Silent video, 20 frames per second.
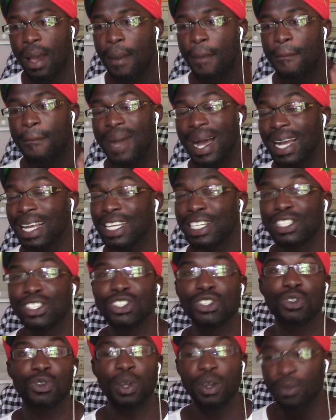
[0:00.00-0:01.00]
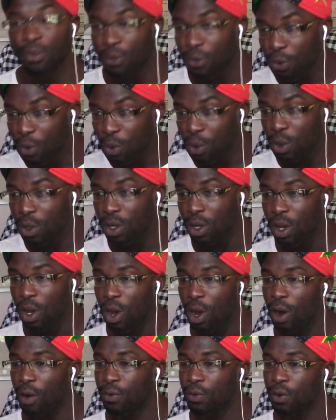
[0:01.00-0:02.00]
Market Street Food.
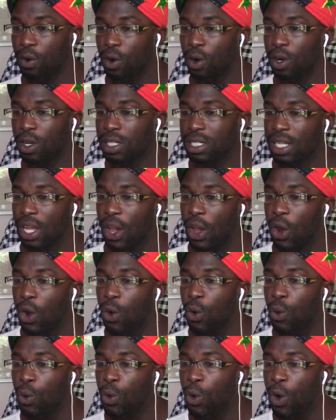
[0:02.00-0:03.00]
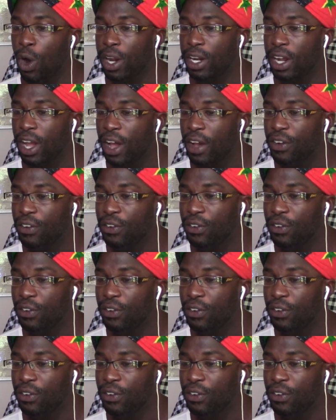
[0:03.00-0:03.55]
Of course, Road